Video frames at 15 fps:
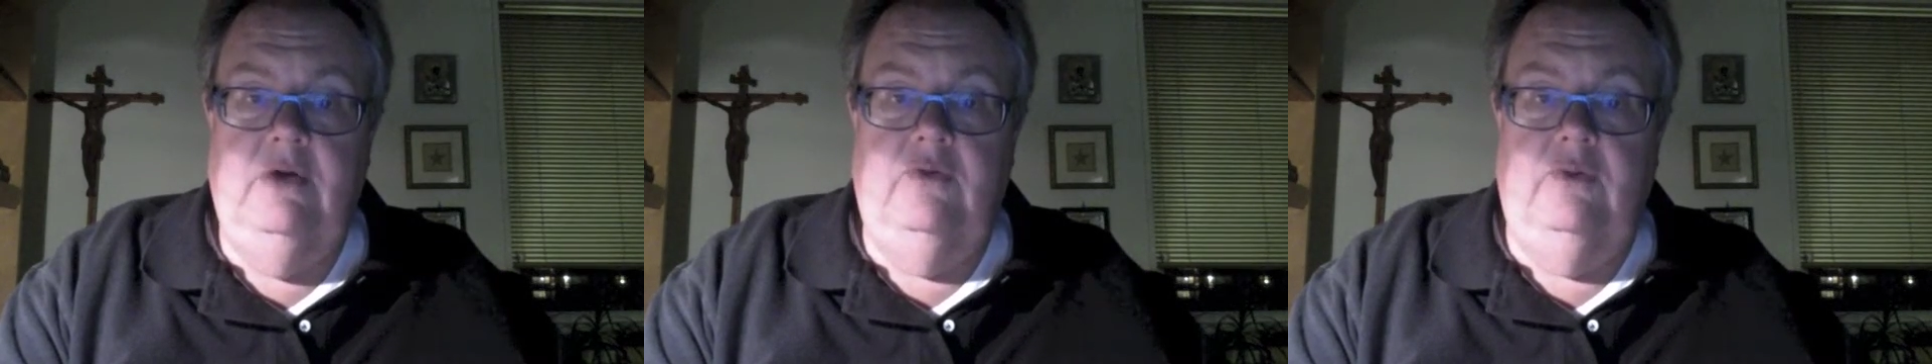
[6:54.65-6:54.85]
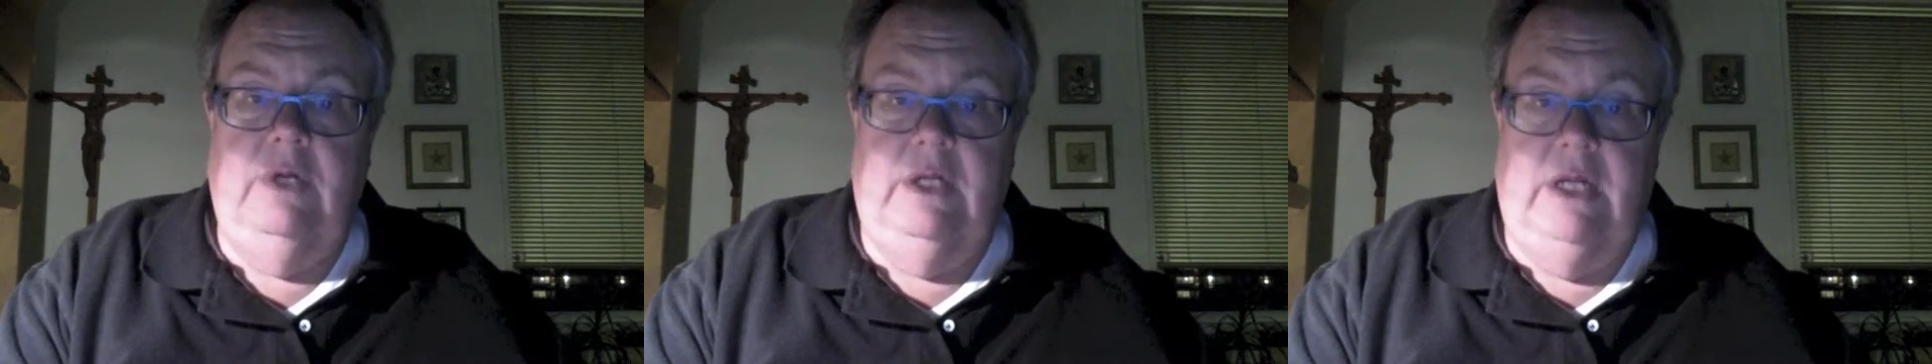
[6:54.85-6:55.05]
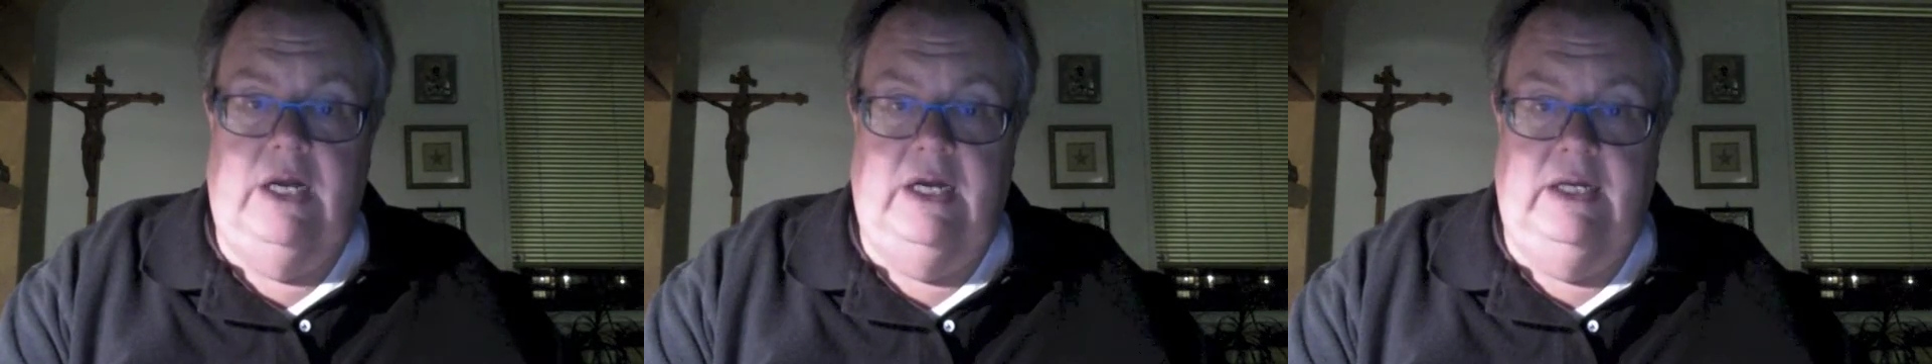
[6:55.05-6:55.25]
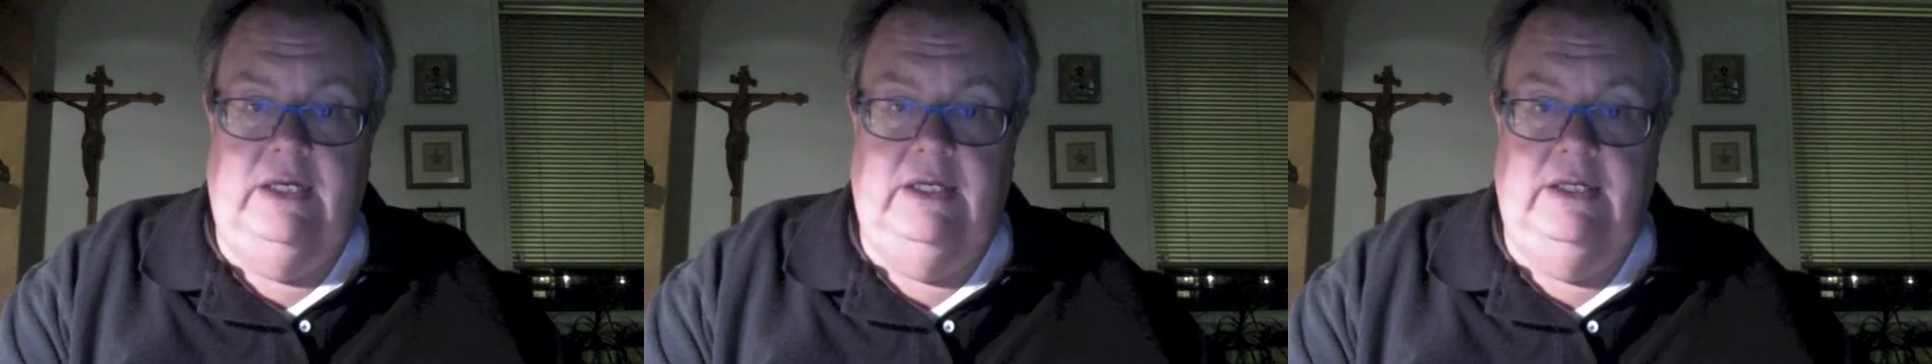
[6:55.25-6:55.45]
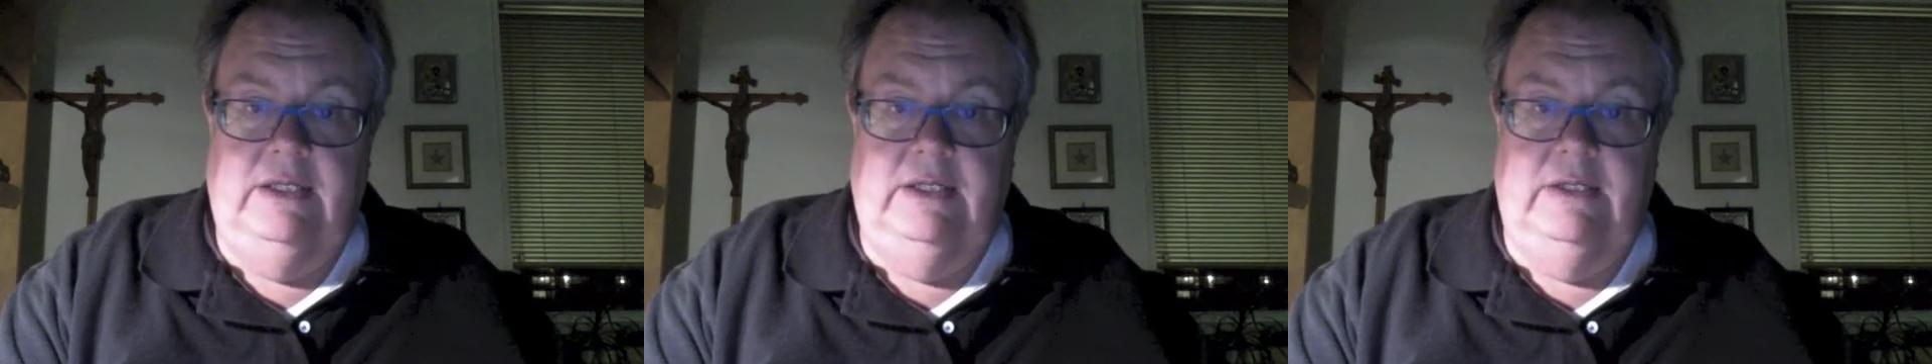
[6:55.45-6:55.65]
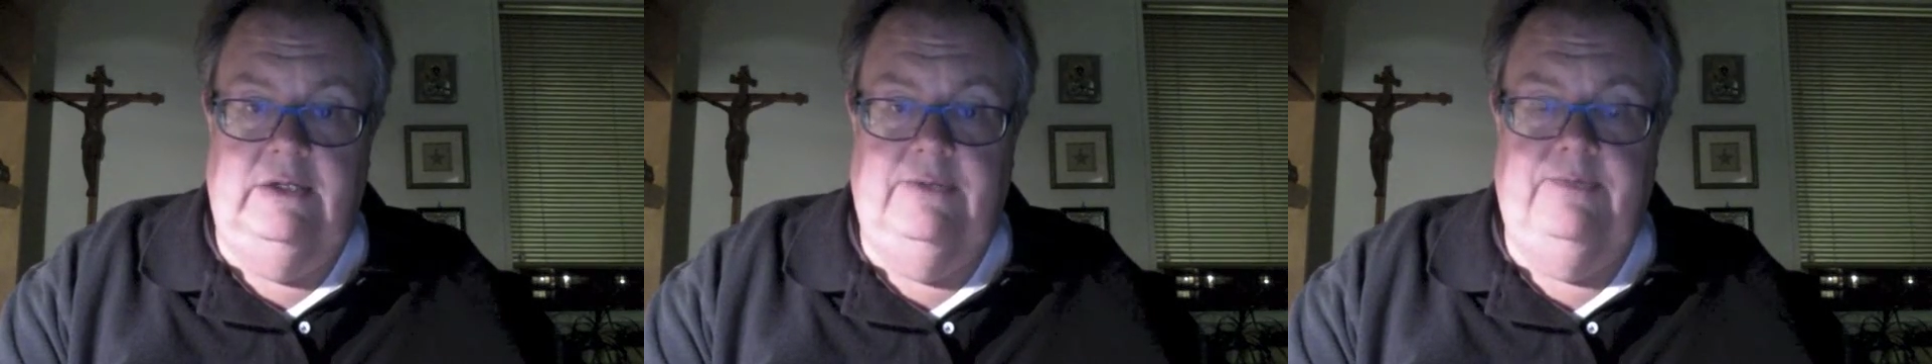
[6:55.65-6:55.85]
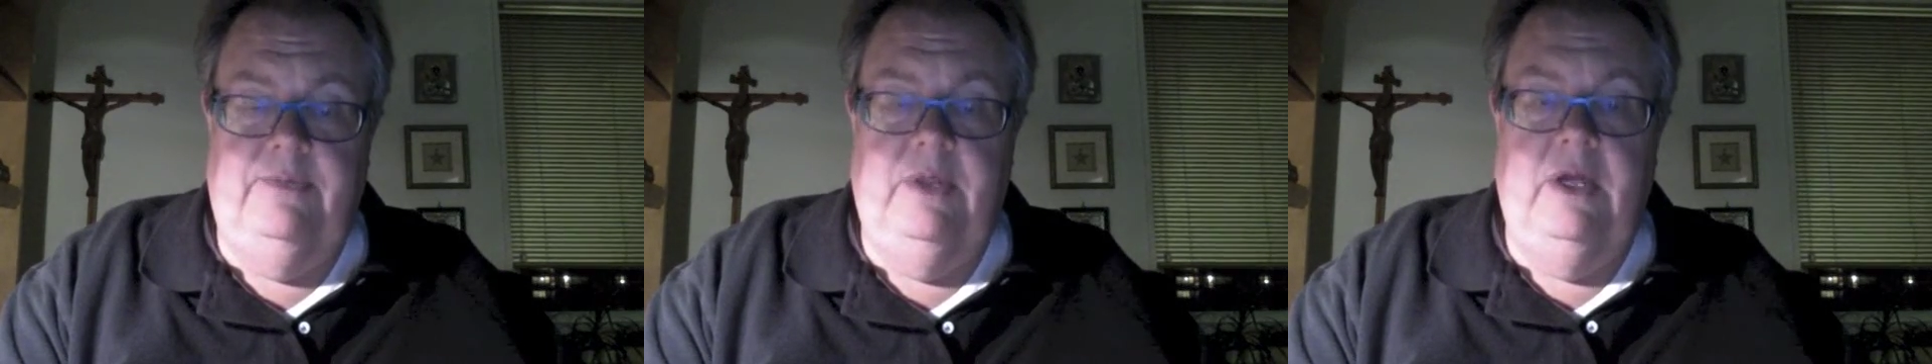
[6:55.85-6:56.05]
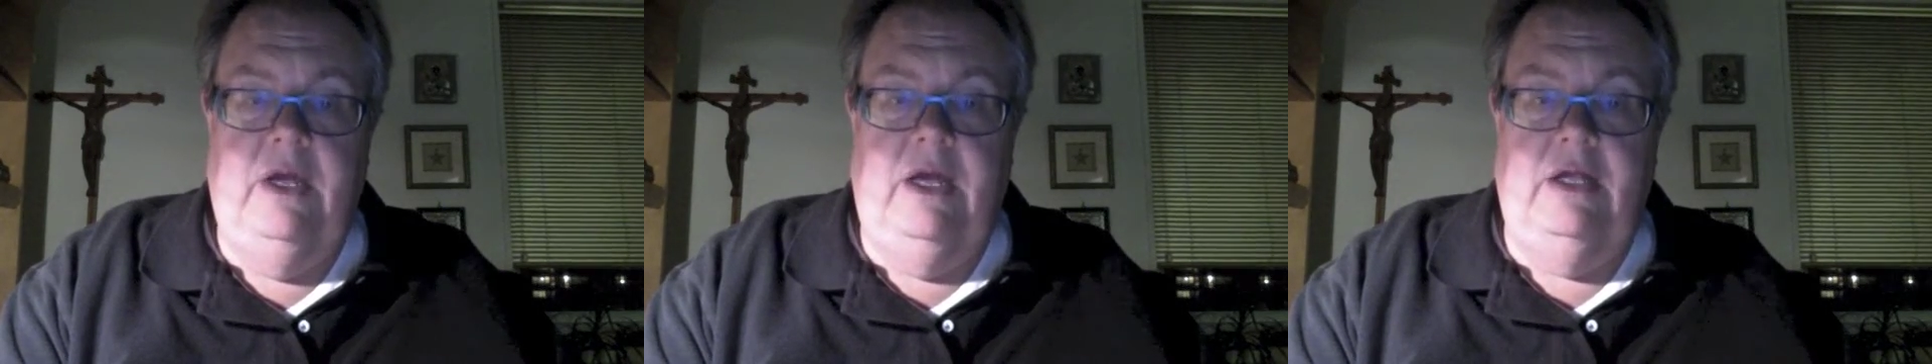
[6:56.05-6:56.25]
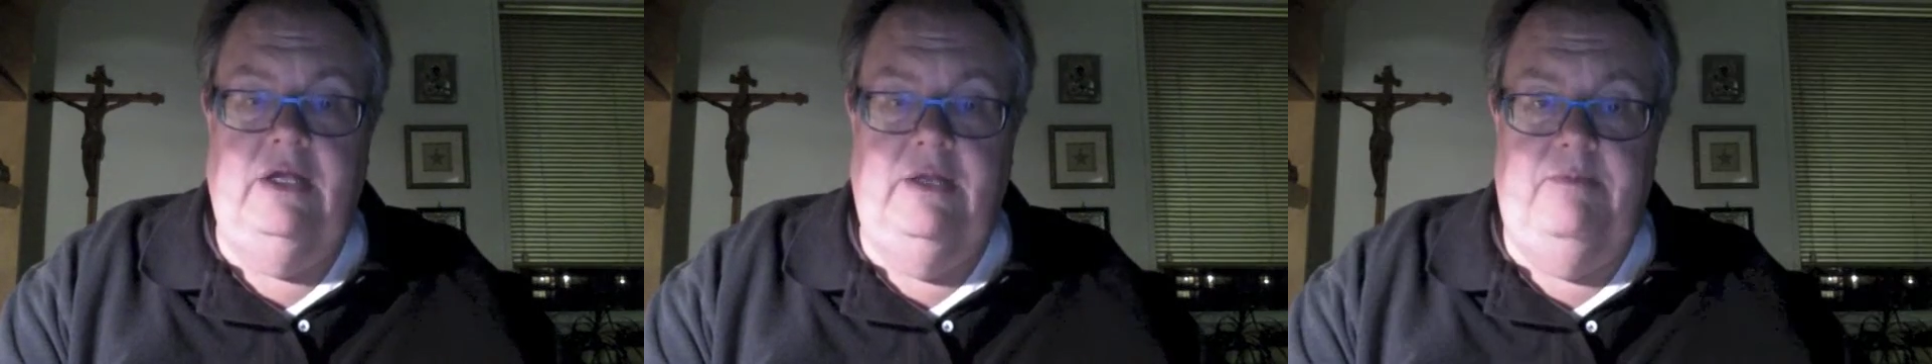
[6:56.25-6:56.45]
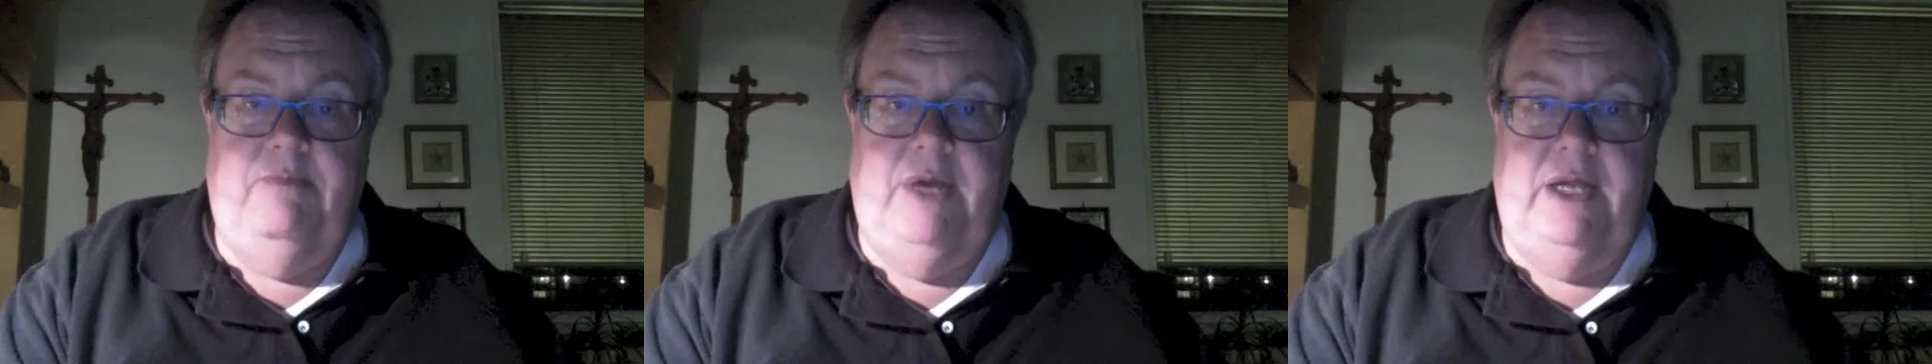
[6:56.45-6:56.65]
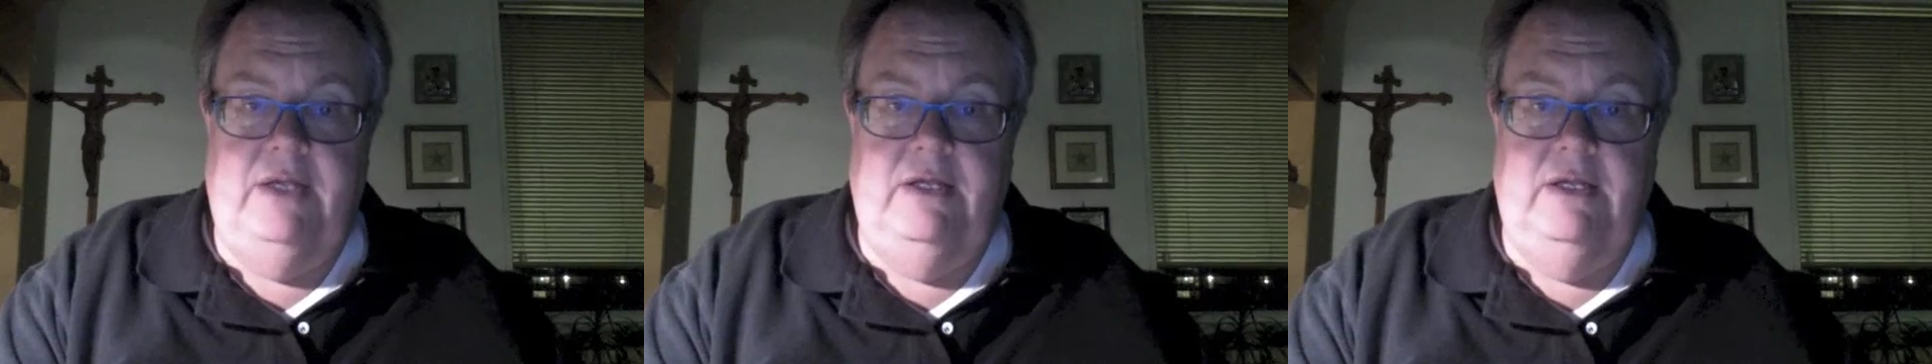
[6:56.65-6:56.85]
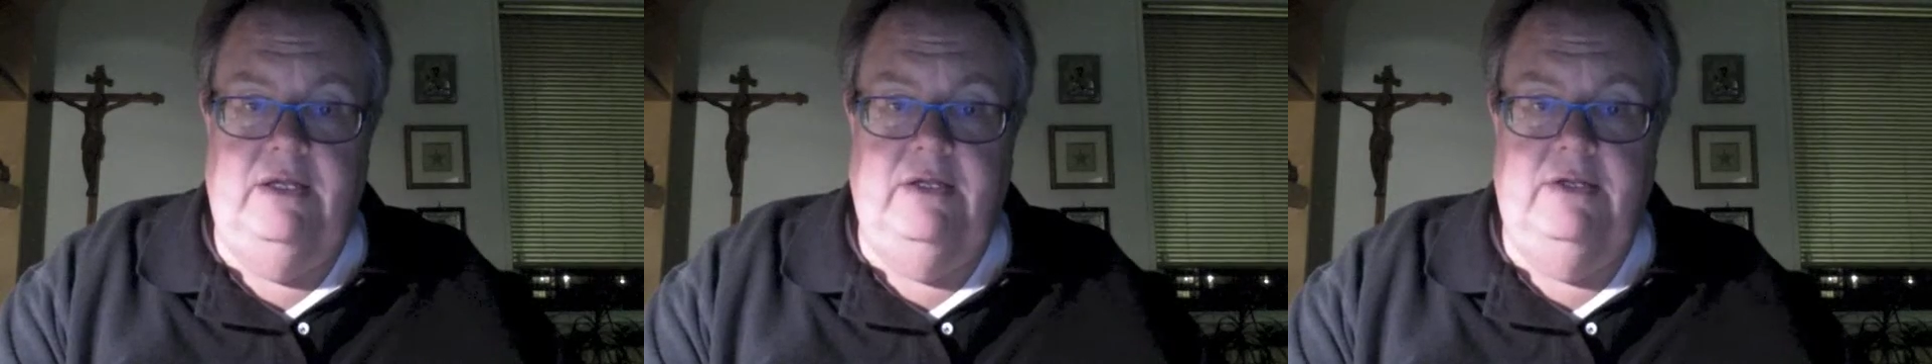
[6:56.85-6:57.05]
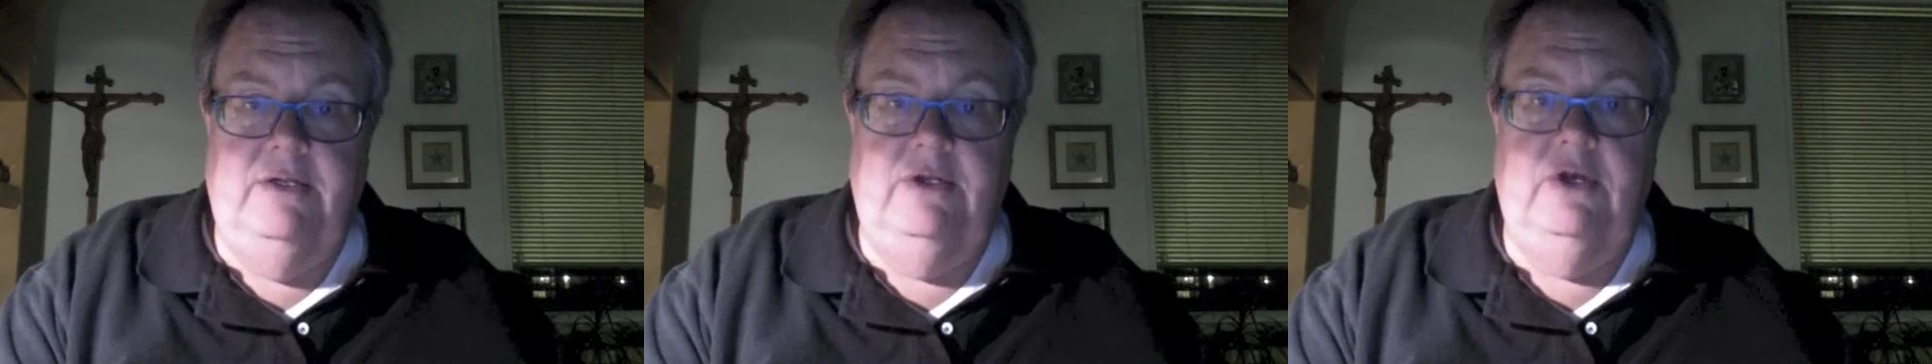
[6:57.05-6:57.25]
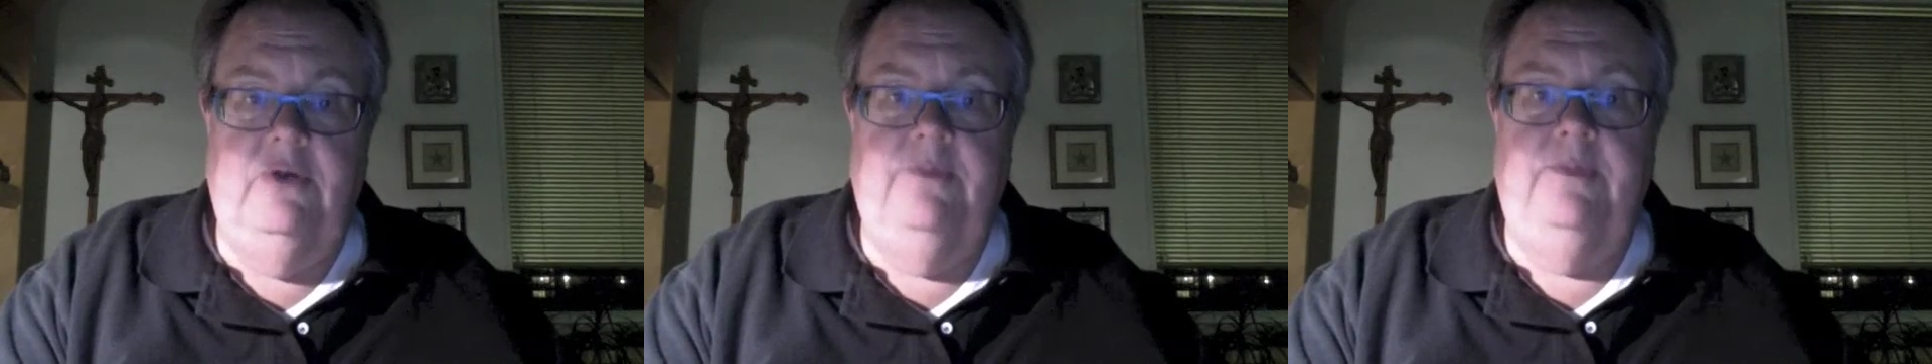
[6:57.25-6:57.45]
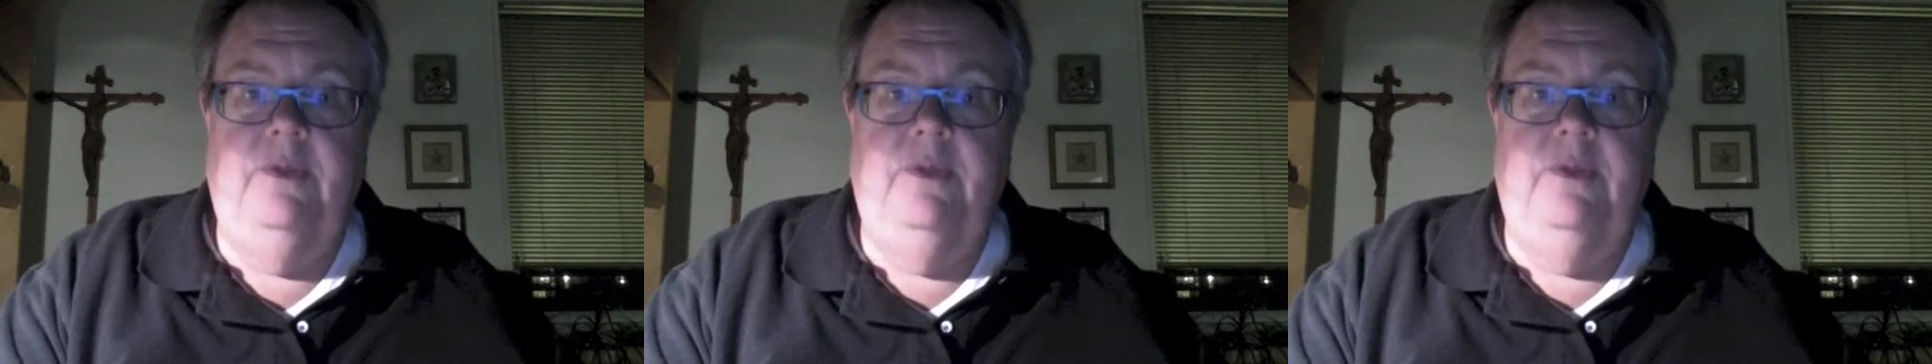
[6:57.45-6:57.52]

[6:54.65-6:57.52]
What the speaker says: reliant and dependent